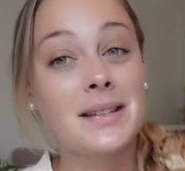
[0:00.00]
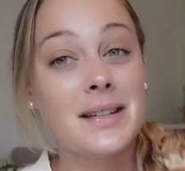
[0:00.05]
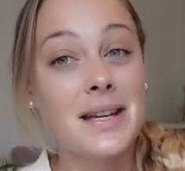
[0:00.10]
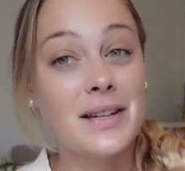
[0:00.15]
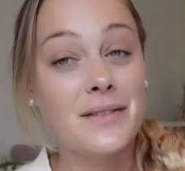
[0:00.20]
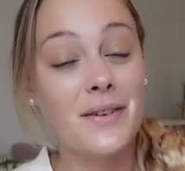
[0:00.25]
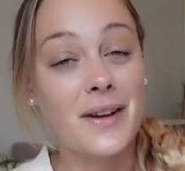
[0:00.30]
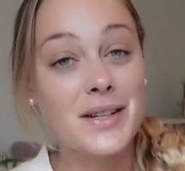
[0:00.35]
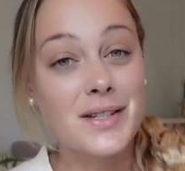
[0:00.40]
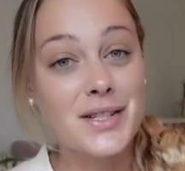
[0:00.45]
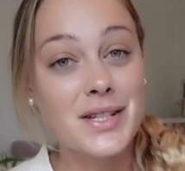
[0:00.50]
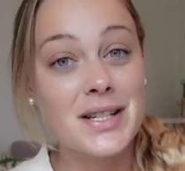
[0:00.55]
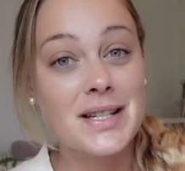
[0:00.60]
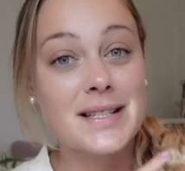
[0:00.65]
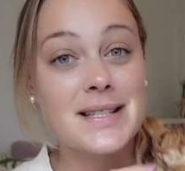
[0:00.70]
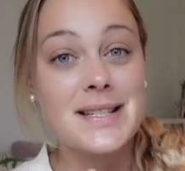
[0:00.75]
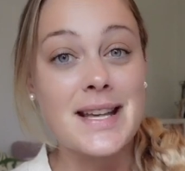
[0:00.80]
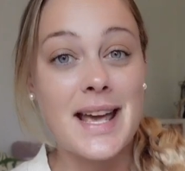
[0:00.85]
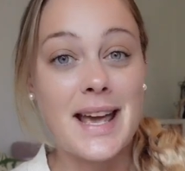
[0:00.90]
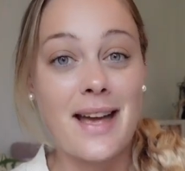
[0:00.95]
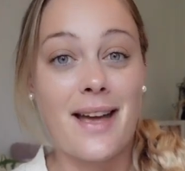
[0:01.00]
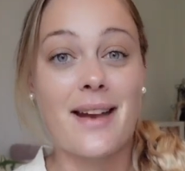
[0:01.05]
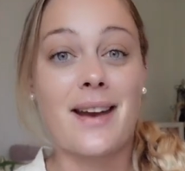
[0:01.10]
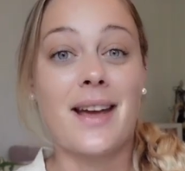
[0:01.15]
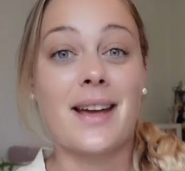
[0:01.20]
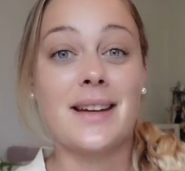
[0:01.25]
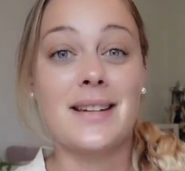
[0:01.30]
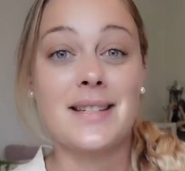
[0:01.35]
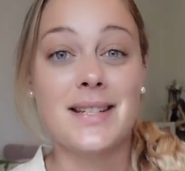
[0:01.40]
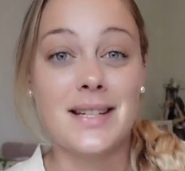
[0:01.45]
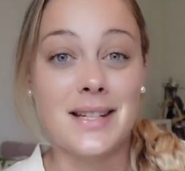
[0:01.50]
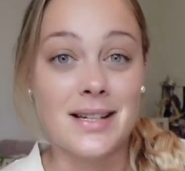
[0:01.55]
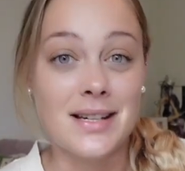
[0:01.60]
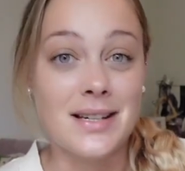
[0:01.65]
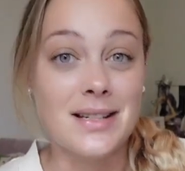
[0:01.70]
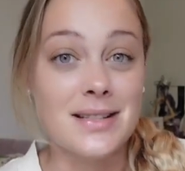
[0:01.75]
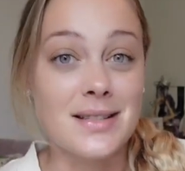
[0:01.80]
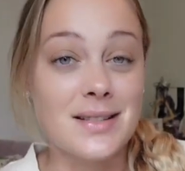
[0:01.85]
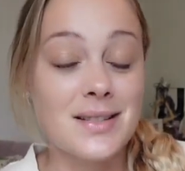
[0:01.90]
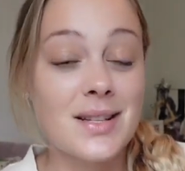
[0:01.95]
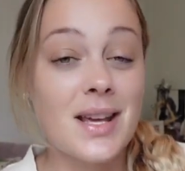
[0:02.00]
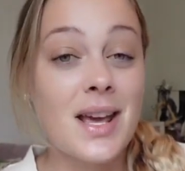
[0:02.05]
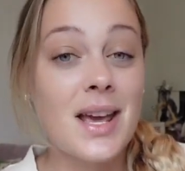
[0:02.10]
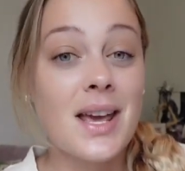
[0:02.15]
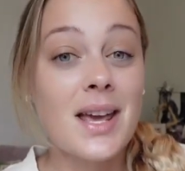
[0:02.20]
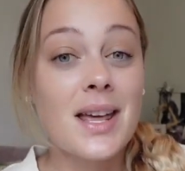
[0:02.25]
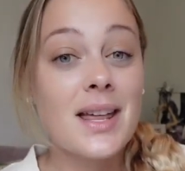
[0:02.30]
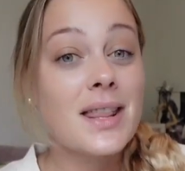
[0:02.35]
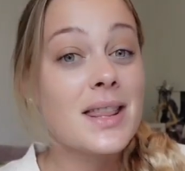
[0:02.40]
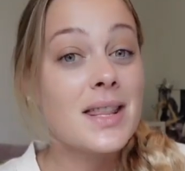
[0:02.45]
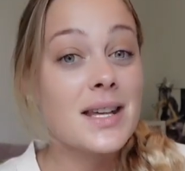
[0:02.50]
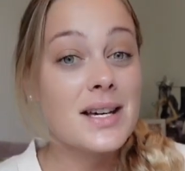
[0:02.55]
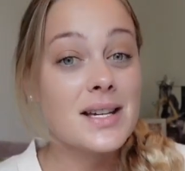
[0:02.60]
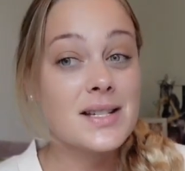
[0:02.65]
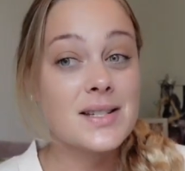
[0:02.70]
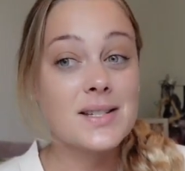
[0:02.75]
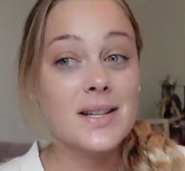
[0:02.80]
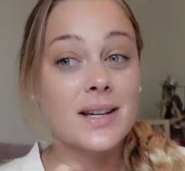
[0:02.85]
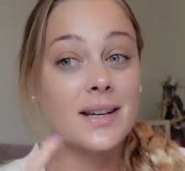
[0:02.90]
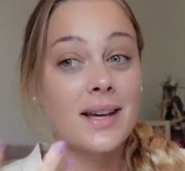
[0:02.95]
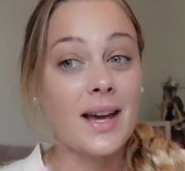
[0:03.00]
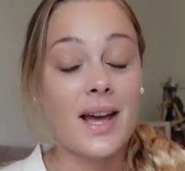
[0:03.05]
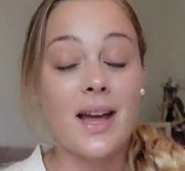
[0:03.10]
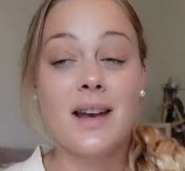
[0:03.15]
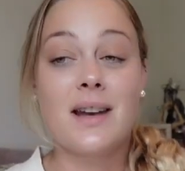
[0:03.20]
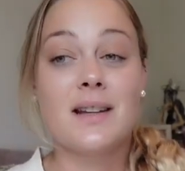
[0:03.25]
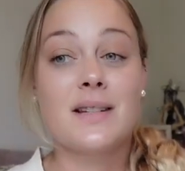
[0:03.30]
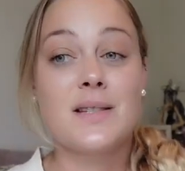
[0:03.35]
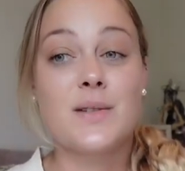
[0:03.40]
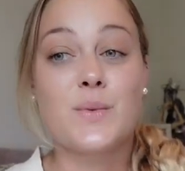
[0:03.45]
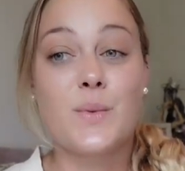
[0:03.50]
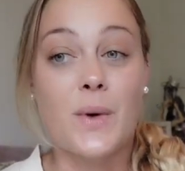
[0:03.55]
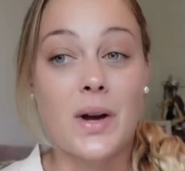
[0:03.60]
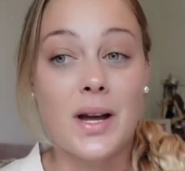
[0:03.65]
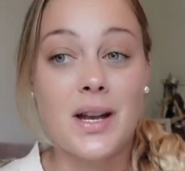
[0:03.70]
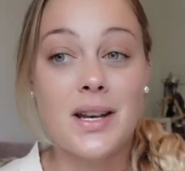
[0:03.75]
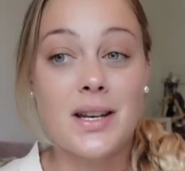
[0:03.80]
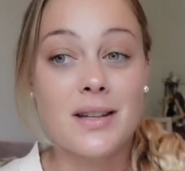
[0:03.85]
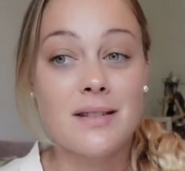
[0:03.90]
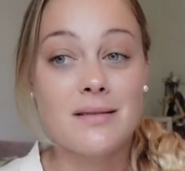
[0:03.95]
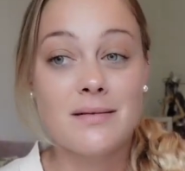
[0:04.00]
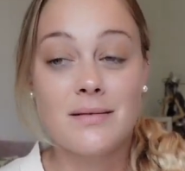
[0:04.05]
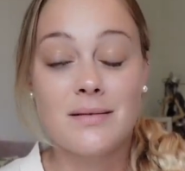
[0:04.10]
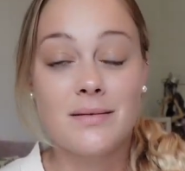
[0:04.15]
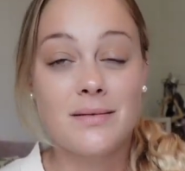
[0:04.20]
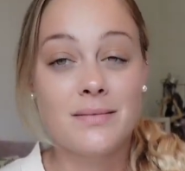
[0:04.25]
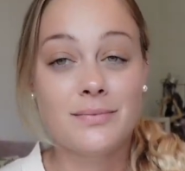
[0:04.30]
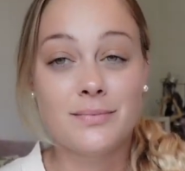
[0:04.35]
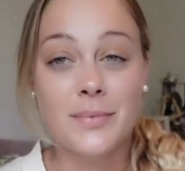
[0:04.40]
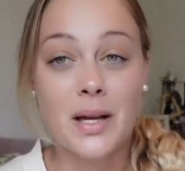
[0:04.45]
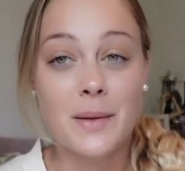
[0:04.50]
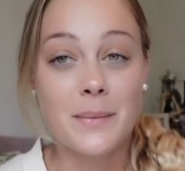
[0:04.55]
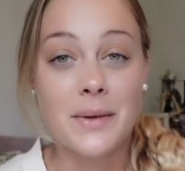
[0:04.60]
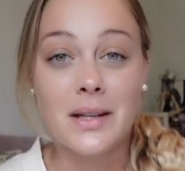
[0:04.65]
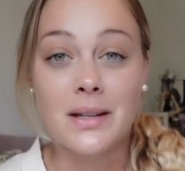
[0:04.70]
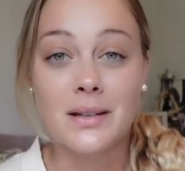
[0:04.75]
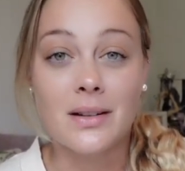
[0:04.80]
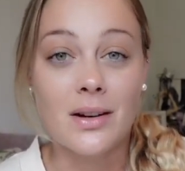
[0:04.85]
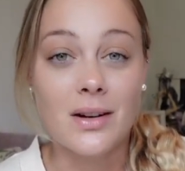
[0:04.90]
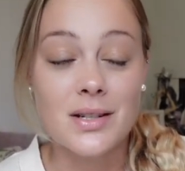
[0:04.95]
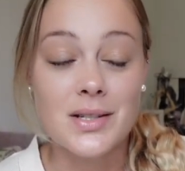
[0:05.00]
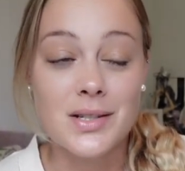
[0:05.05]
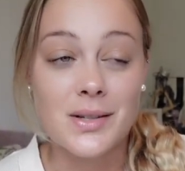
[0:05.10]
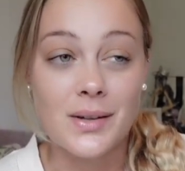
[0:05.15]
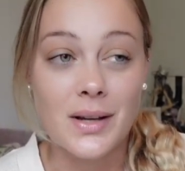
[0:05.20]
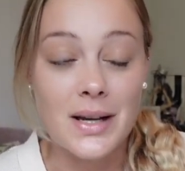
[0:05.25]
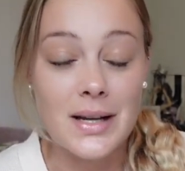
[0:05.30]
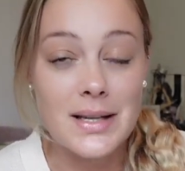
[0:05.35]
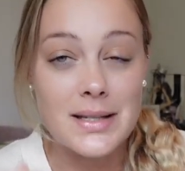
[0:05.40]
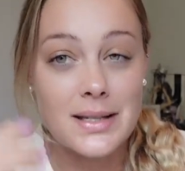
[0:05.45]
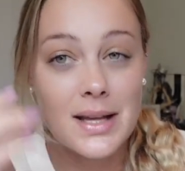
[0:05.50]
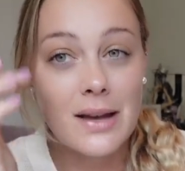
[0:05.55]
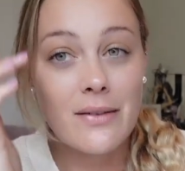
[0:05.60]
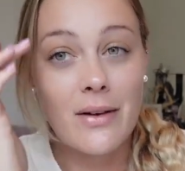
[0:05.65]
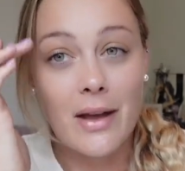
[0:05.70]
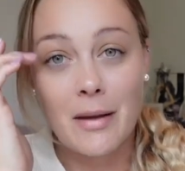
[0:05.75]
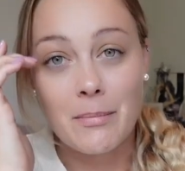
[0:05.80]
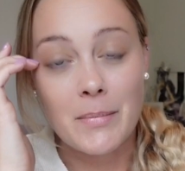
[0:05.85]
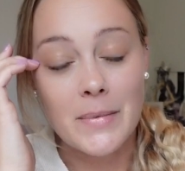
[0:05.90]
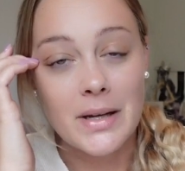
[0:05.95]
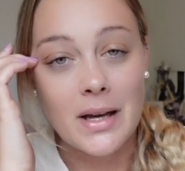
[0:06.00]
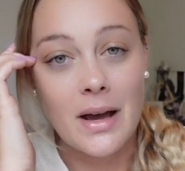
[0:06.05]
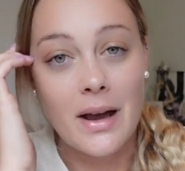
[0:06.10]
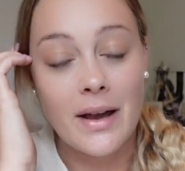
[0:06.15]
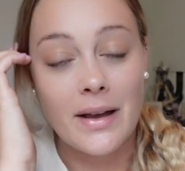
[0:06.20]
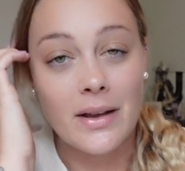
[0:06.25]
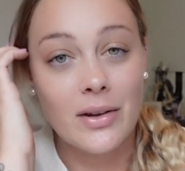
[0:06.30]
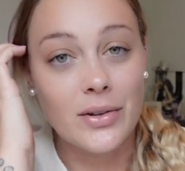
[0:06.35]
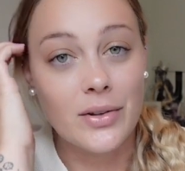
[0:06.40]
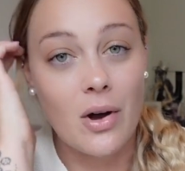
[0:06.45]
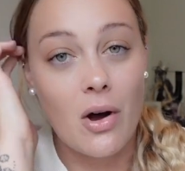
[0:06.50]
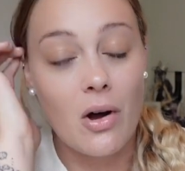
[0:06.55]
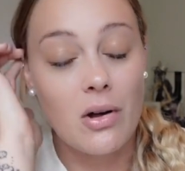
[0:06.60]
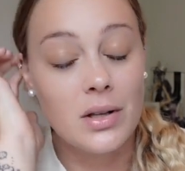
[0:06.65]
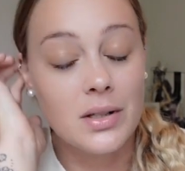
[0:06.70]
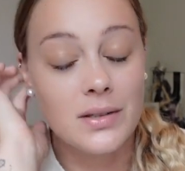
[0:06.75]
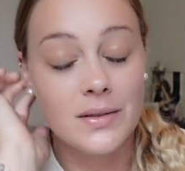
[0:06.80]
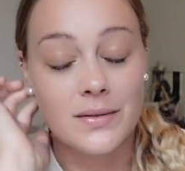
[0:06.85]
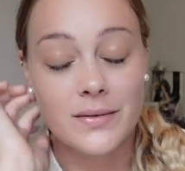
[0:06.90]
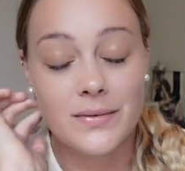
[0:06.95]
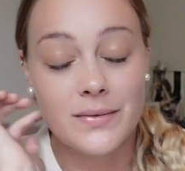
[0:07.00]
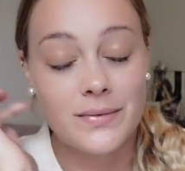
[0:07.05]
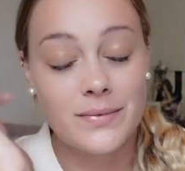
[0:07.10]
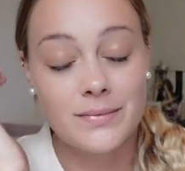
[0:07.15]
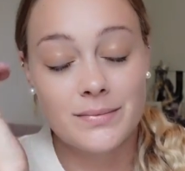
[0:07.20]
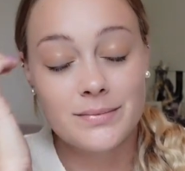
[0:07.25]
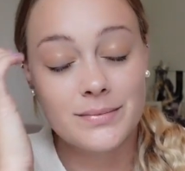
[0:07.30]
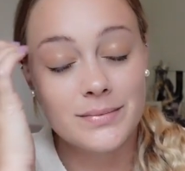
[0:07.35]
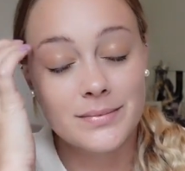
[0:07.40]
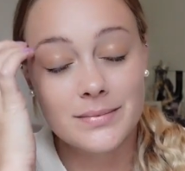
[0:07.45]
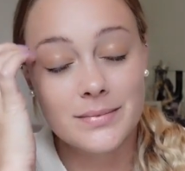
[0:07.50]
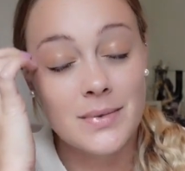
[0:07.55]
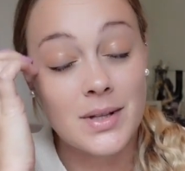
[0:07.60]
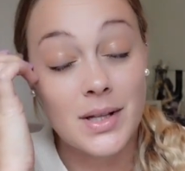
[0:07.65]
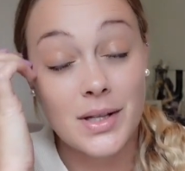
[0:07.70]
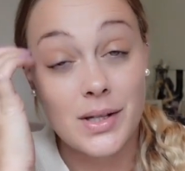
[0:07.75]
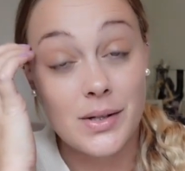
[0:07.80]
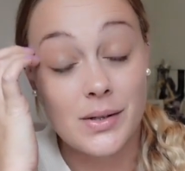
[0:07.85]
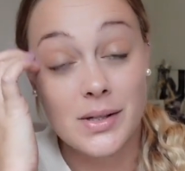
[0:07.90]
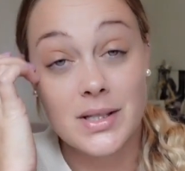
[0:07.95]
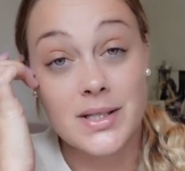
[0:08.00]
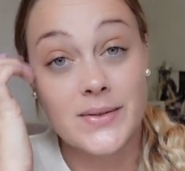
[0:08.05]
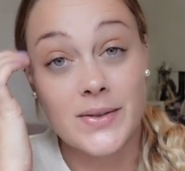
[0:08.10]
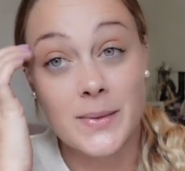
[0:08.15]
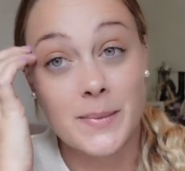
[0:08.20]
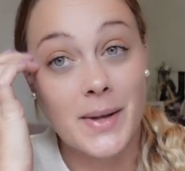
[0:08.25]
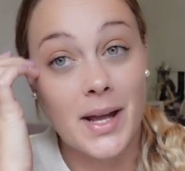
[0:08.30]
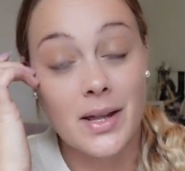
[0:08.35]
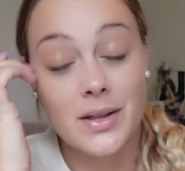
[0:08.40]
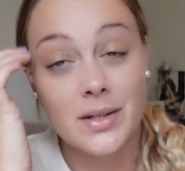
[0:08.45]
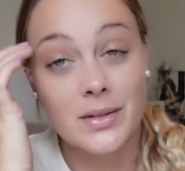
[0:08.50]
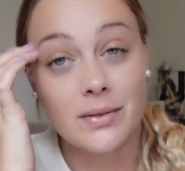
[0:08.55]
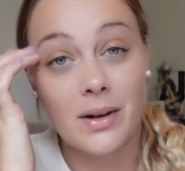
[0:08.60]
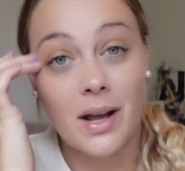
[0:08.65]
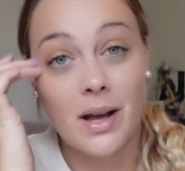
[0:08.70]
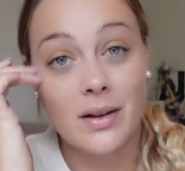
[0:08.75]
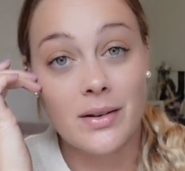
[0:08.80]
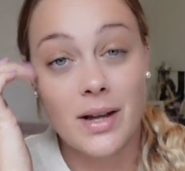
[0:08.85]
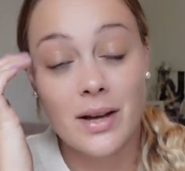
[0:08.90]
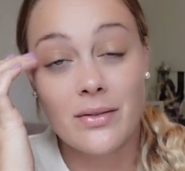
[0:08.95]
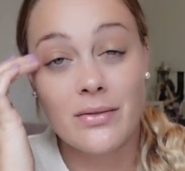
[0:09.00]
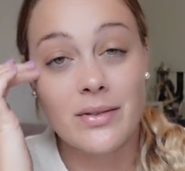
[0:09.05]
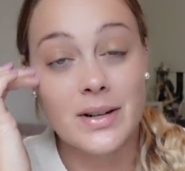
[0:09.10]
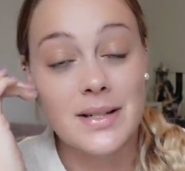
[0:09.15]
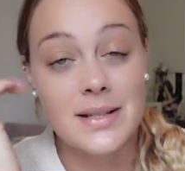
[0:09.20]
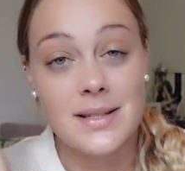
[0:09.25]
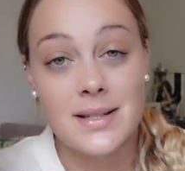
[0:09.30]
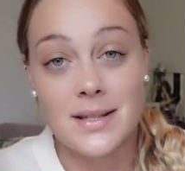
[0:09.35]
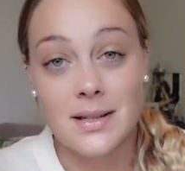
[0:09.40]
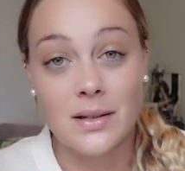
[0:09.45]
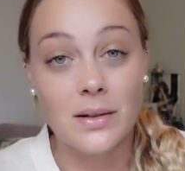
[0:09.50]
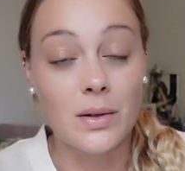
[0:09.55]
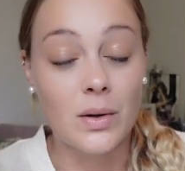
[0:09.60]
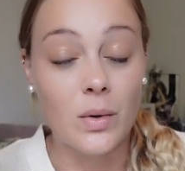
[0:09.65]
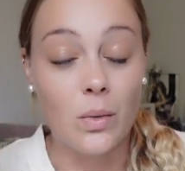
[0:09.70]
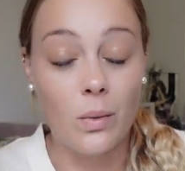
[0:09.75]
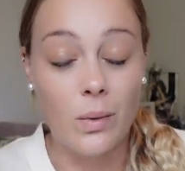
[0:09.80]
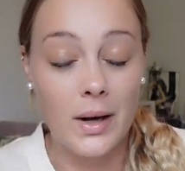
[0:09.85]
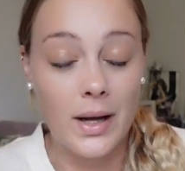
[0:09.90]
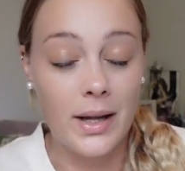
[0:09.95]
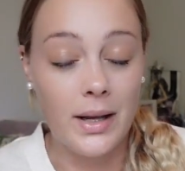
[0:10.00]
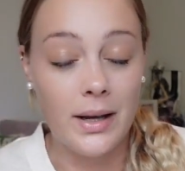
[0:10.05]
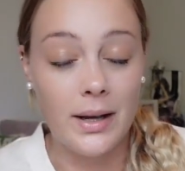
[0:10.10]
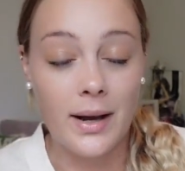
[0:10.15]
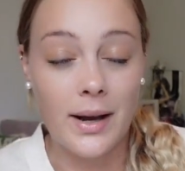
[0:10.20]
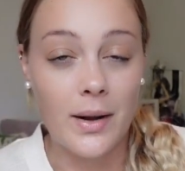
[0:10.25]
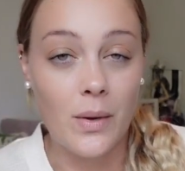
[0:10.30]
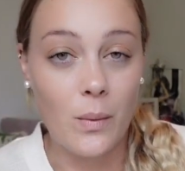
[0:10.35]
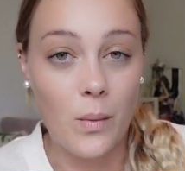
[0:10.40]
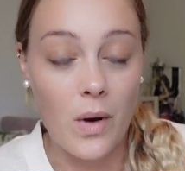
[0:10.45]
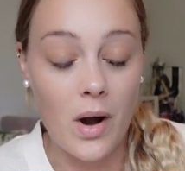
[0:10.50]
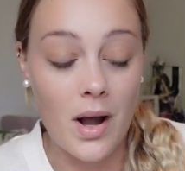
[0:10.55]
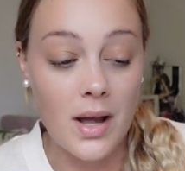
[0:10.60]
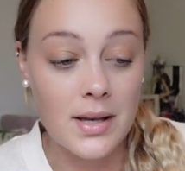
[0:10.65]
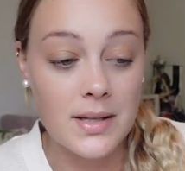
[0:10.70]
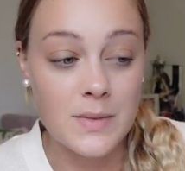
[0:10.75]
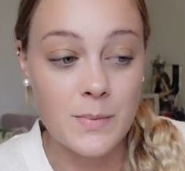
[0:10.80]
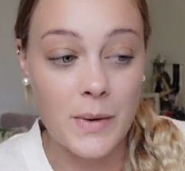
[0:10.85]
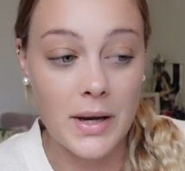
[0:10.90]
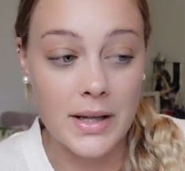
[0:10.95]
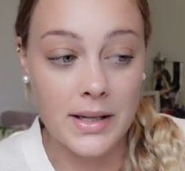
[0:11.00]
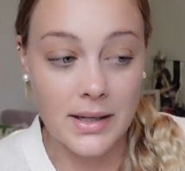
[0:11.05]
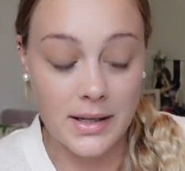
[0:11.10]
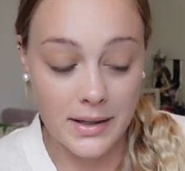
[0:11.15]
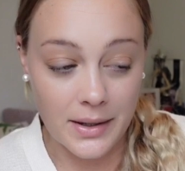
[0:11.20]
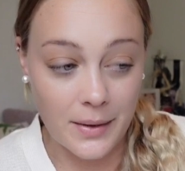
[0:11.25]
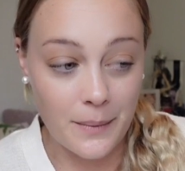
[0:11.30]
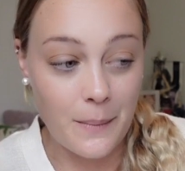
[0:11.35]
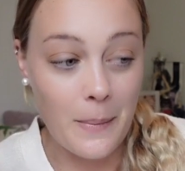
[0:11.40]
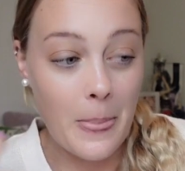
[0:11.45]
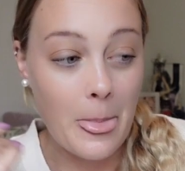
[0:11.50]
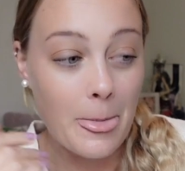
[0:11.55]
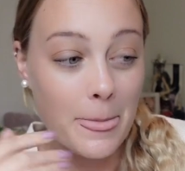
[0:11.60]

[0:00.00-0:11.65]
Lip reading: Inventions and Ideas. This, again, is one, I mean, gosh, you guys, I've had my eye on all of the units from Gather Round, every single one I want, but you know.